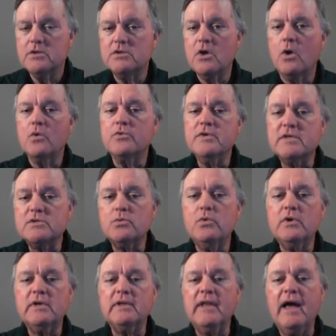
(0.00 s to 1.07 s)
So this
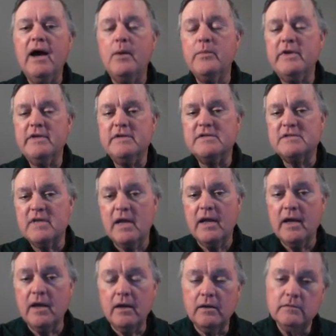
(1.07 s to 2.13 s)
would allow me to
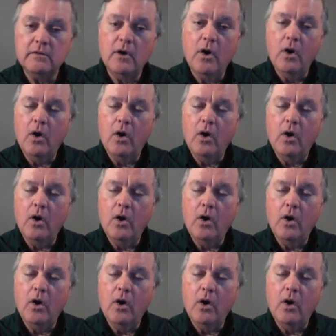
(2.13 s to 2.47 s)
say,